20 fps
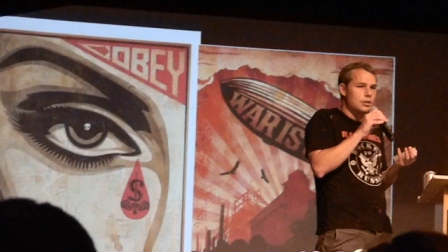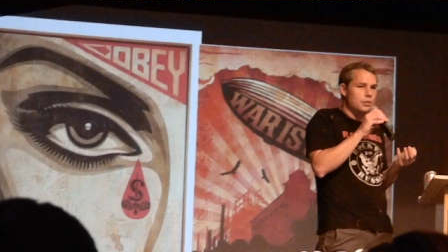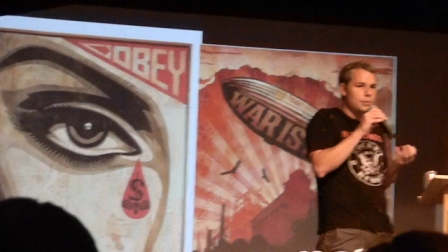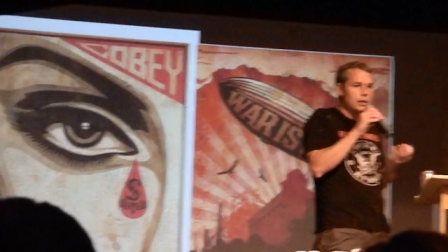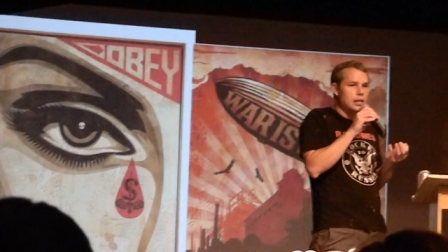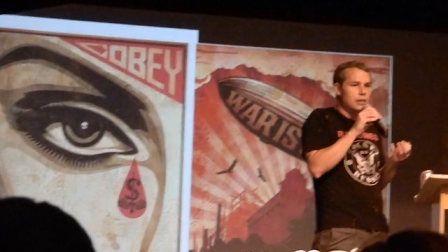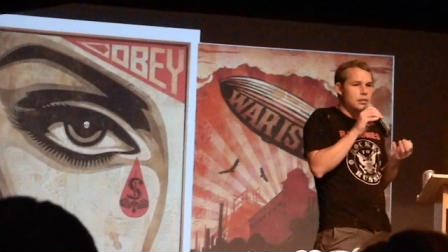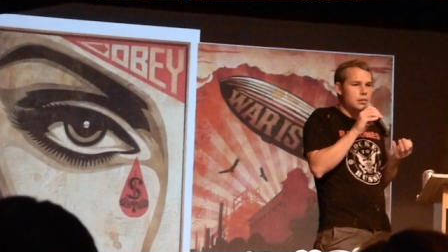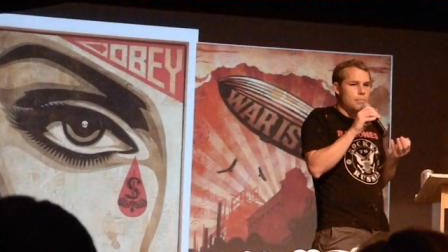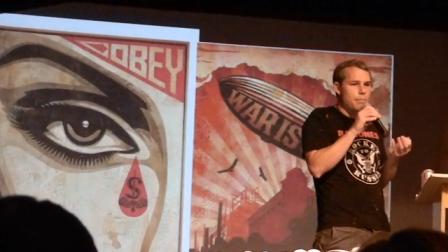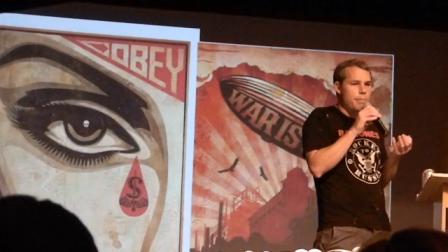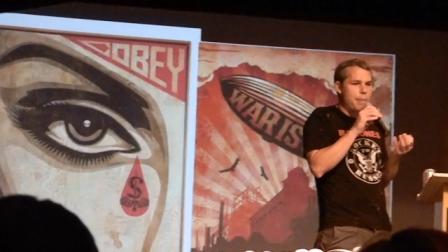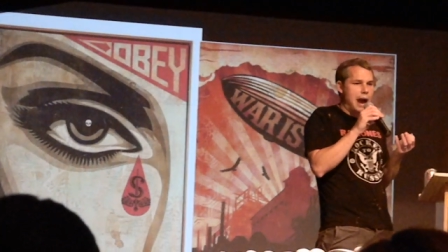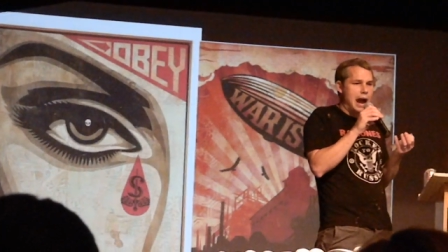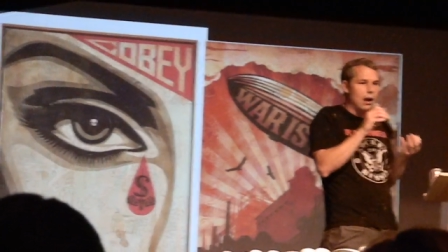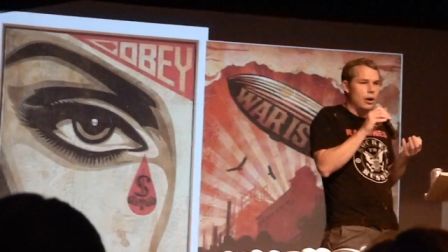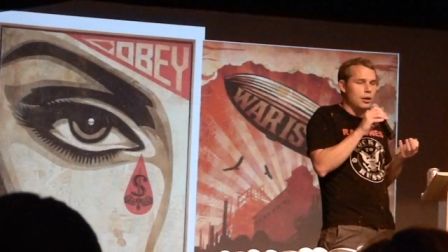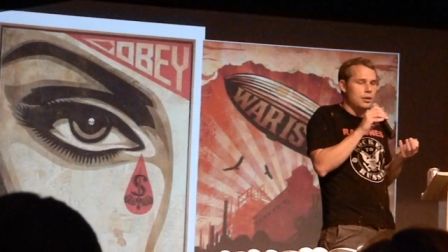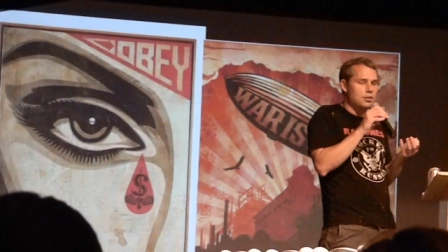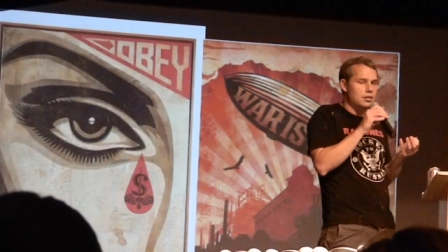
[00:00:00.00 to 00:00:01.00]
me, it's
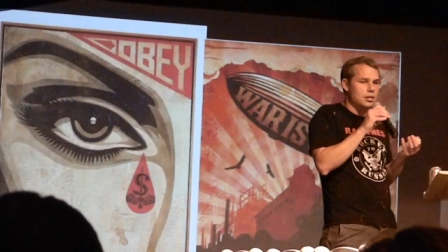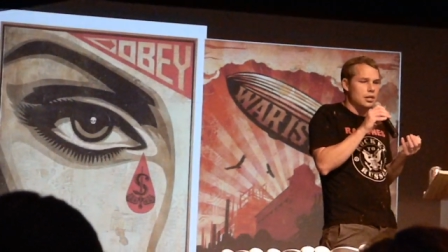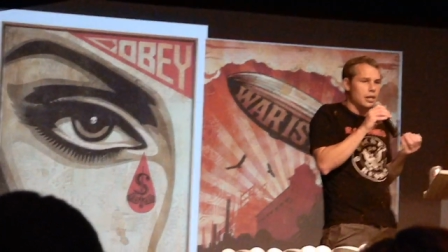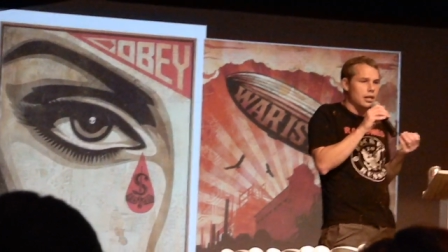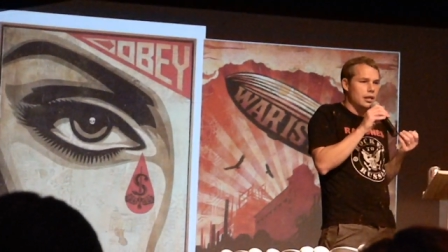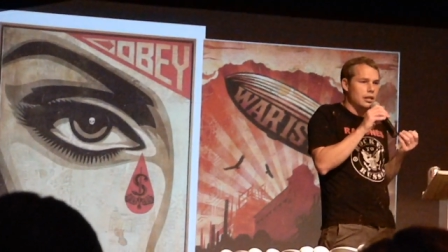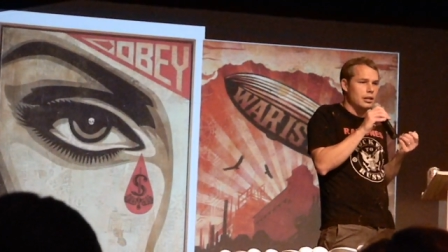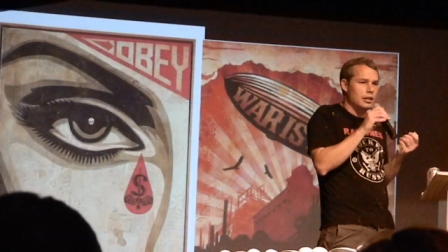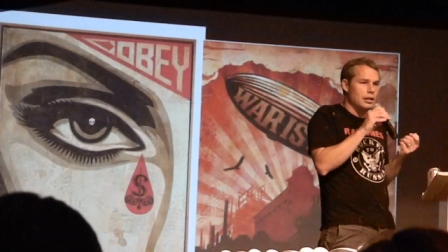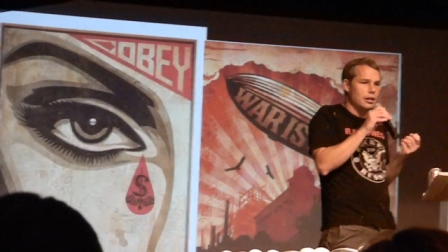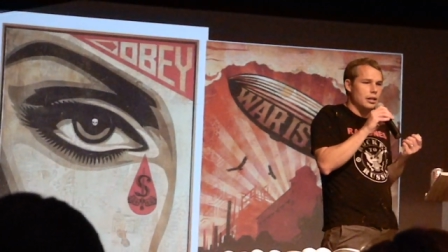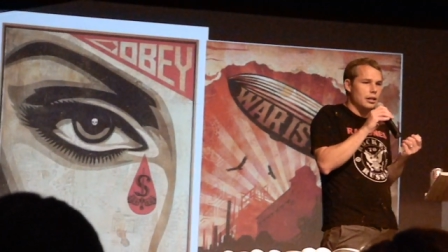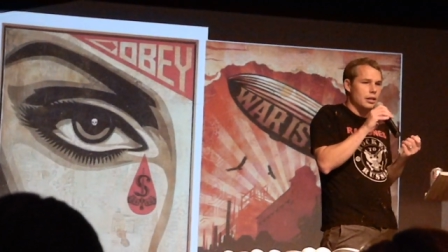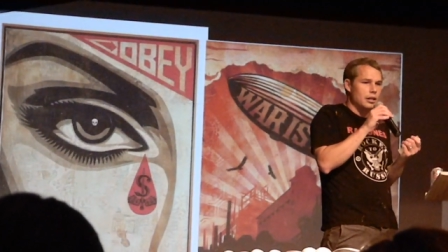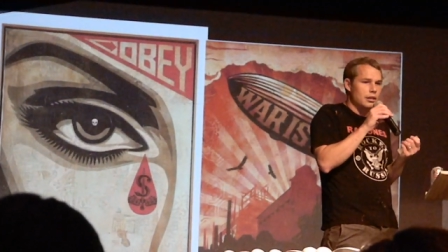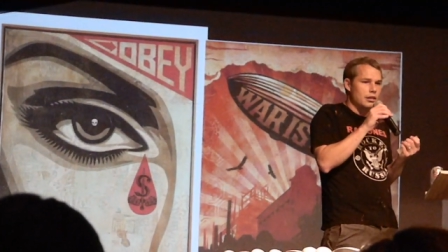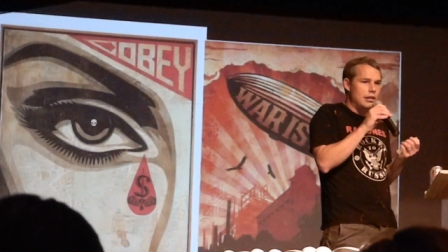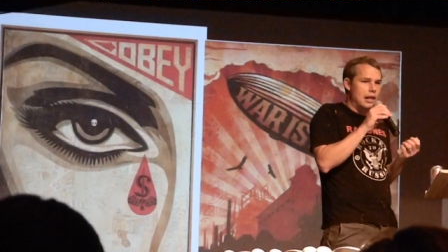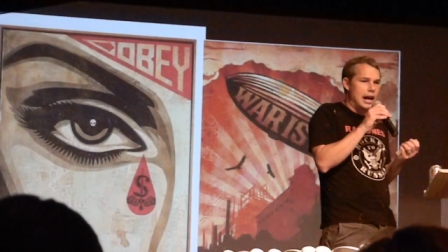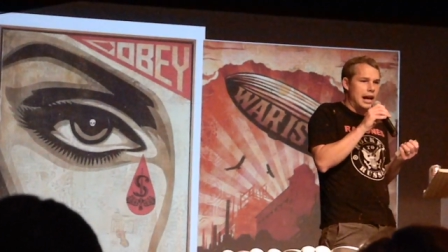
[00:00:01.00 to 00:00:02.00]
embarrassing
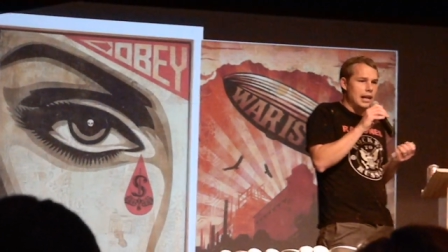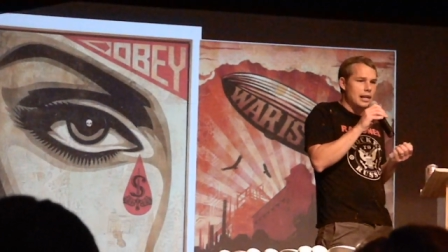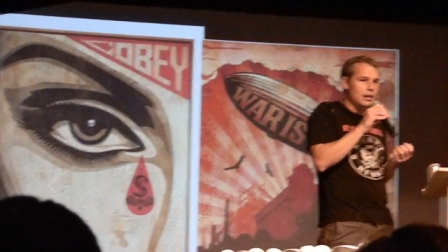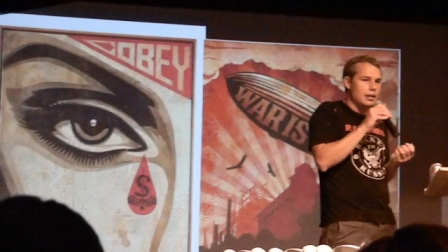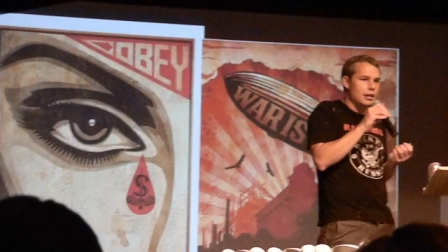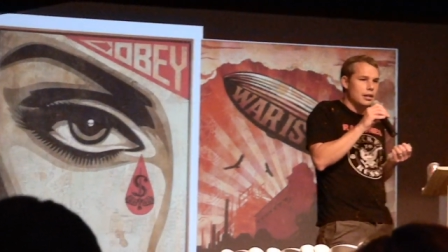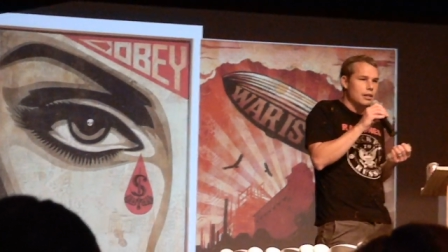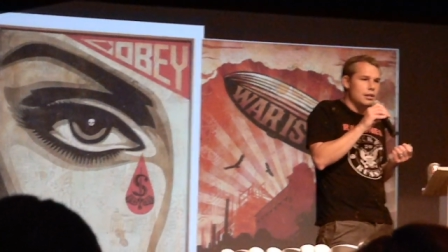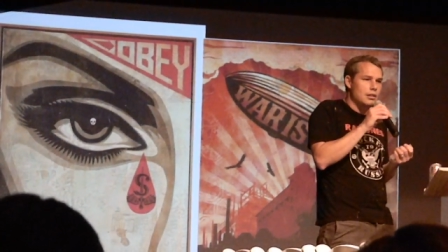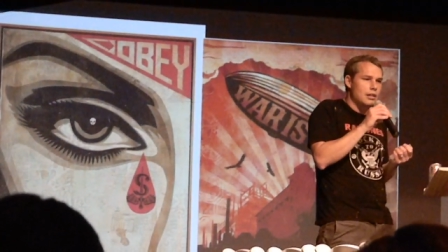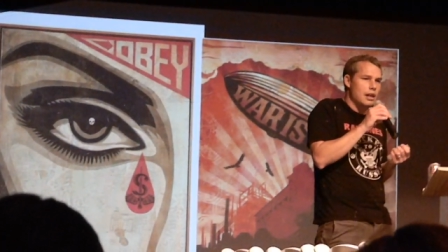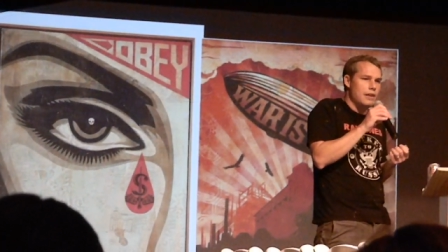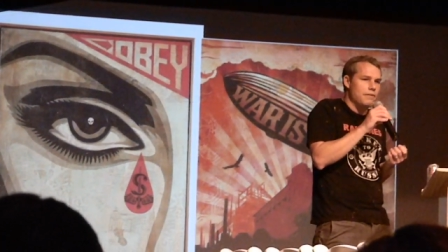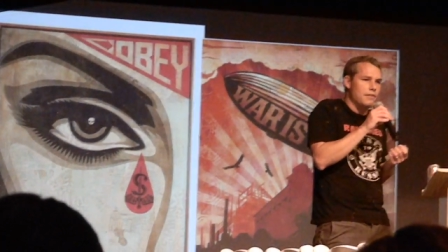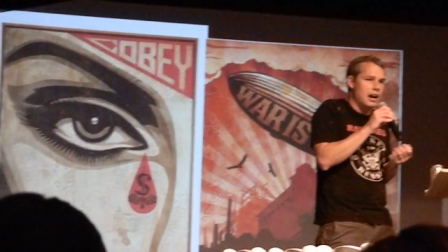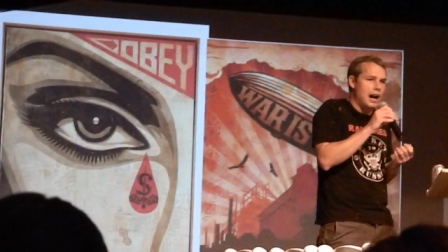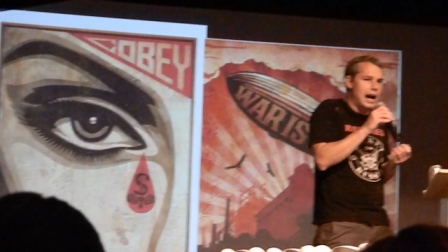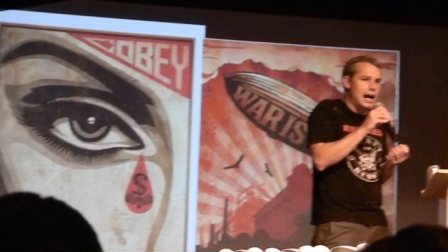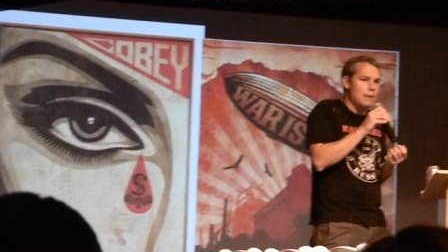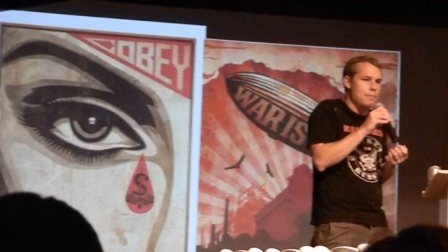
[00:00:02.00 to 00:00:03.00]
that they've
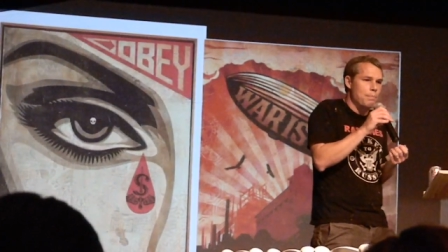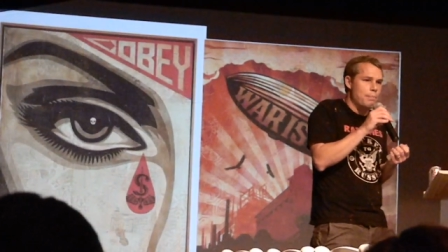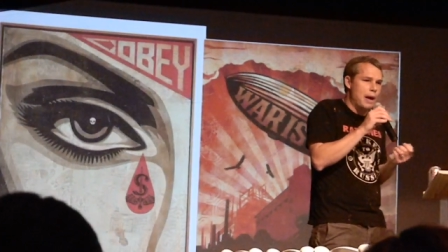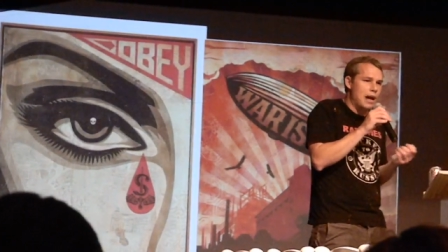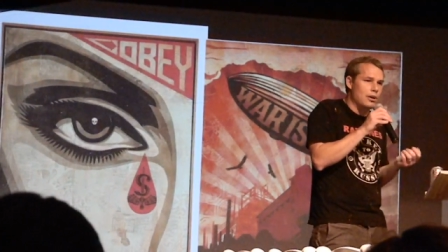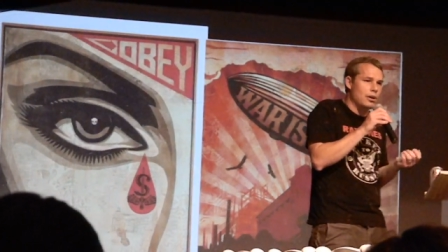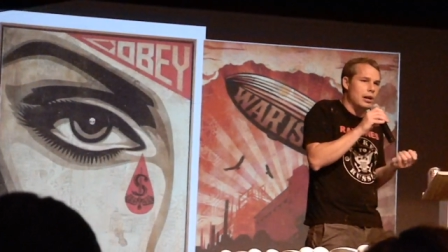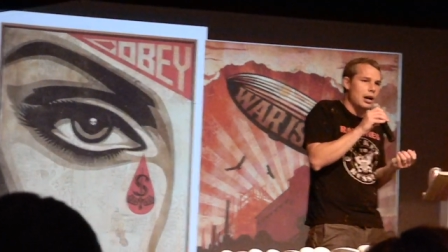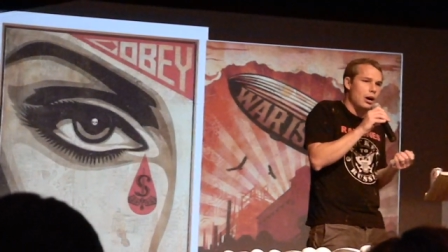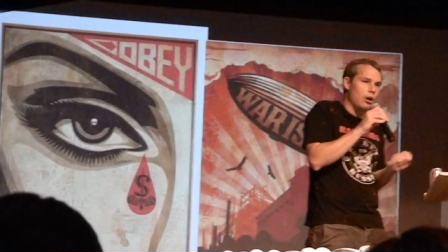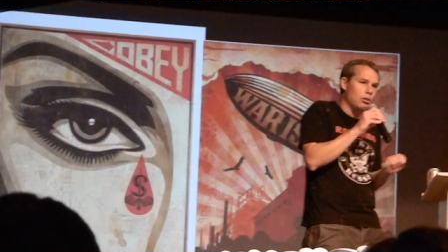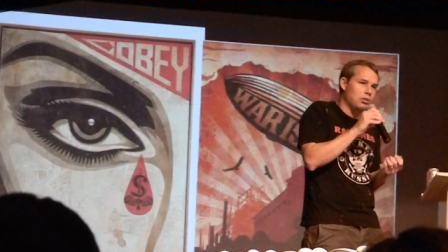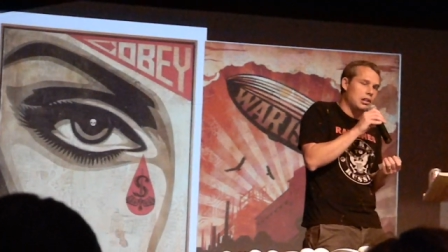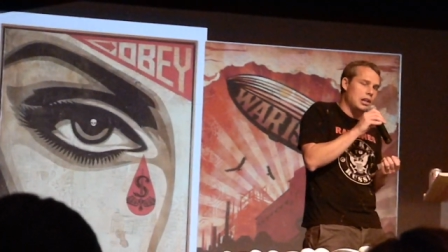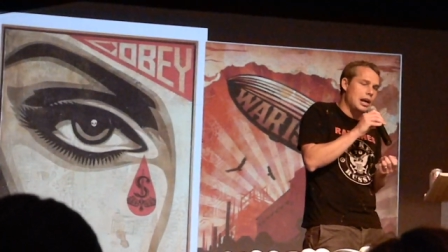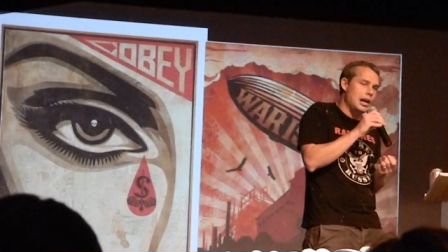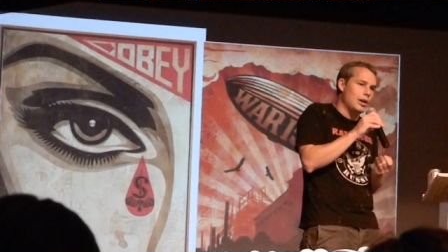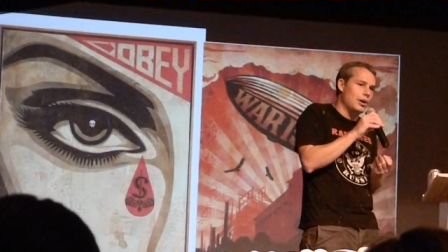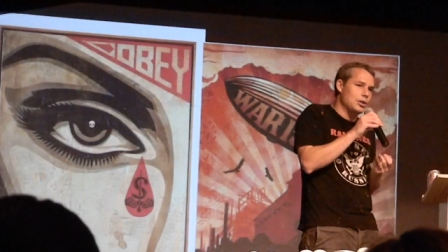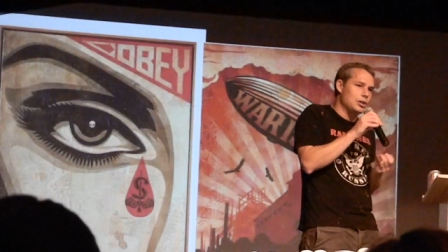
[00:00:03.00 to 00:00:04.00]
got better healthcare